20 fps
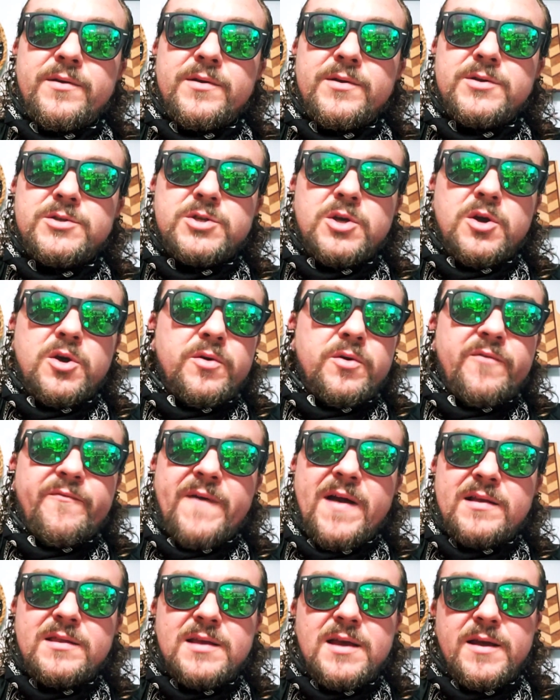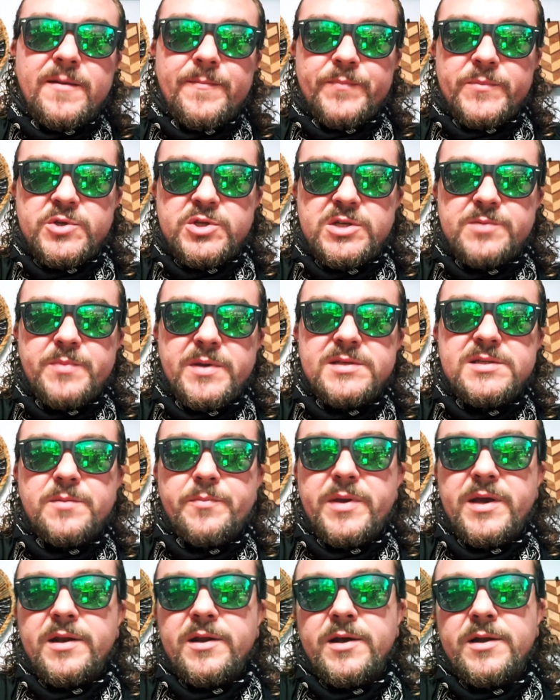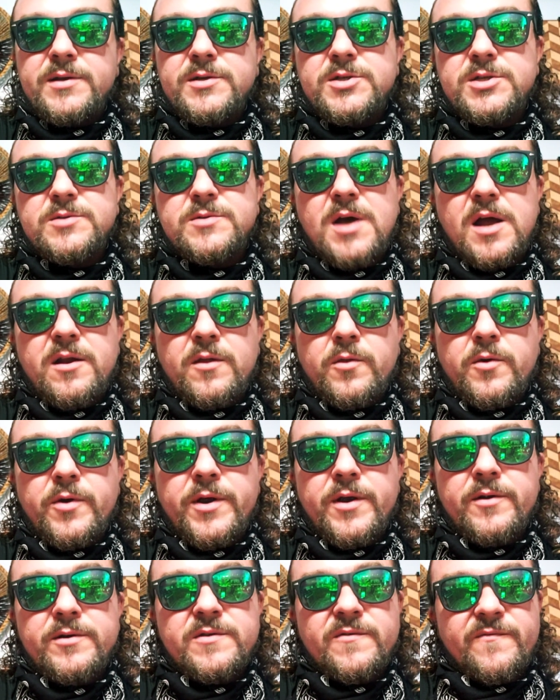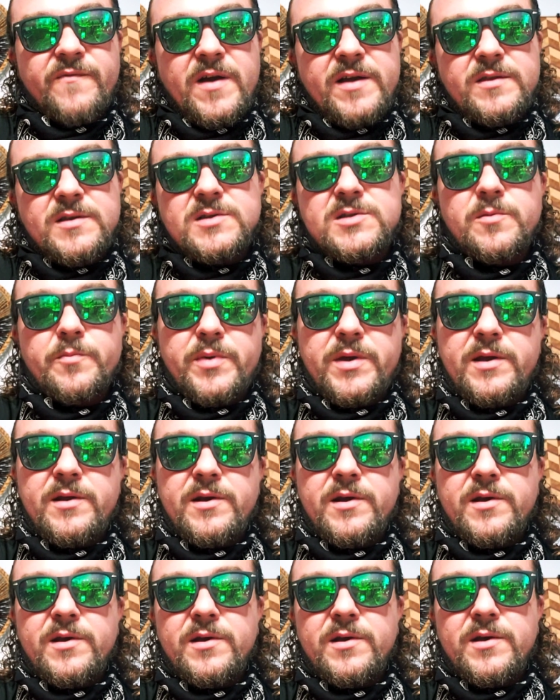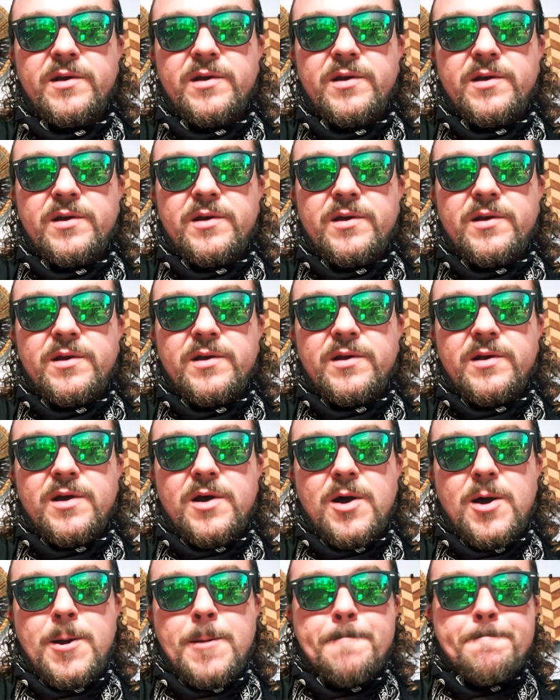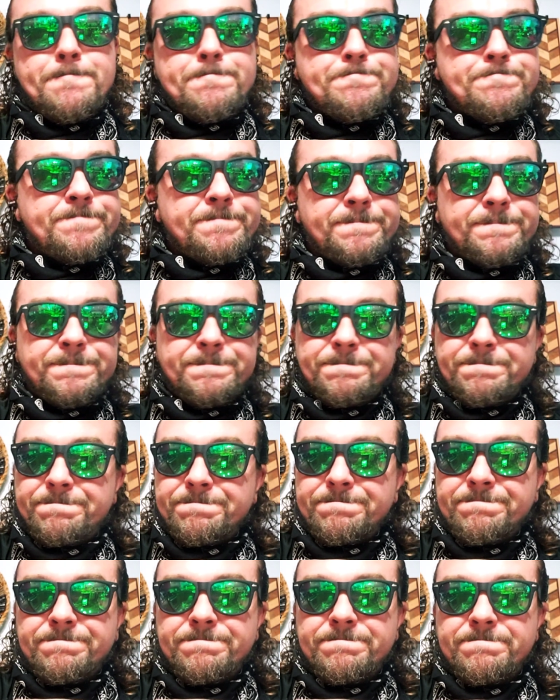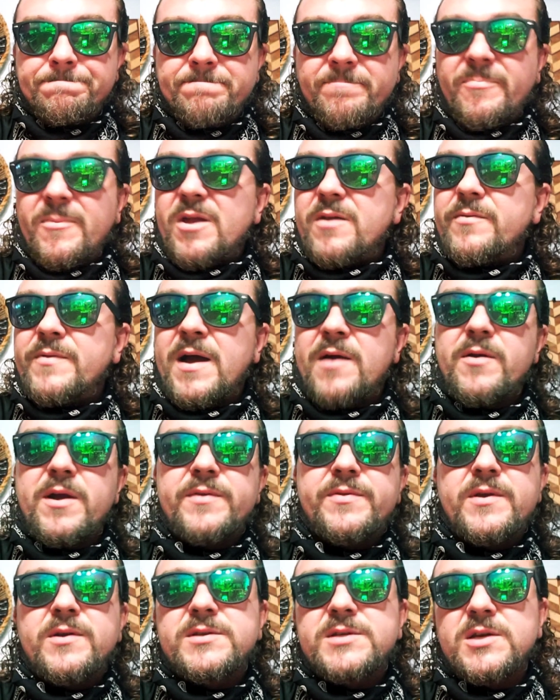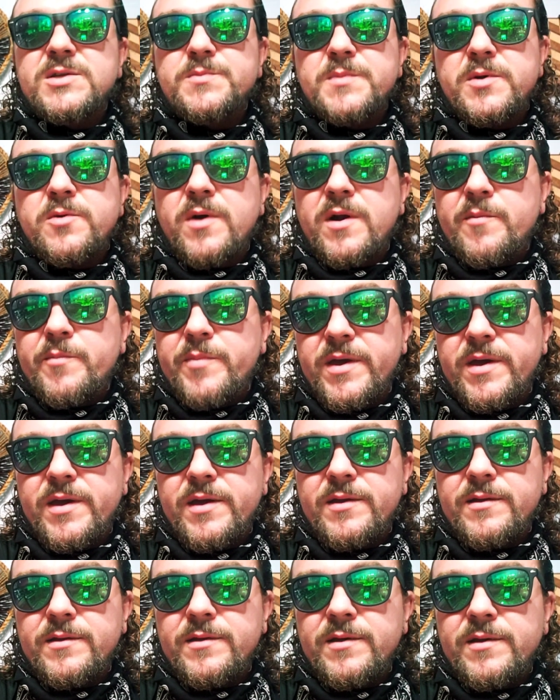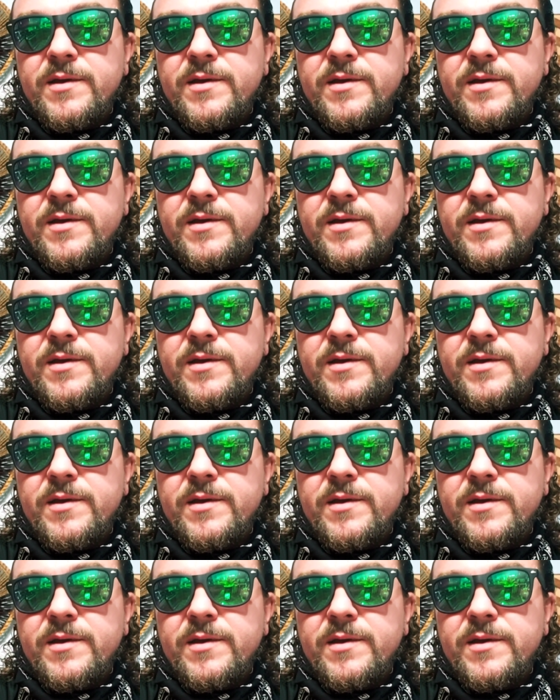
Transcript: So the fact that she's been subpoenaed, she's got a lawyer to fight the subpoena, um, that right there tells me quite a bit.